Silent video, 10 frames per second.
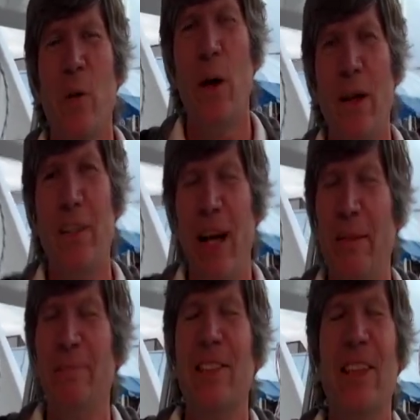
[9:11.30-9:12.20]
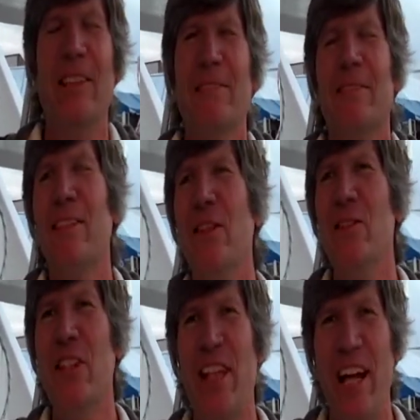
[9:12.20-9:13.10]
Well, you know, you've
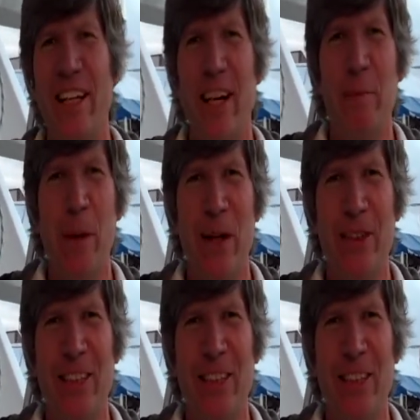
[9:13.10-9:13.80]
seen that gunboat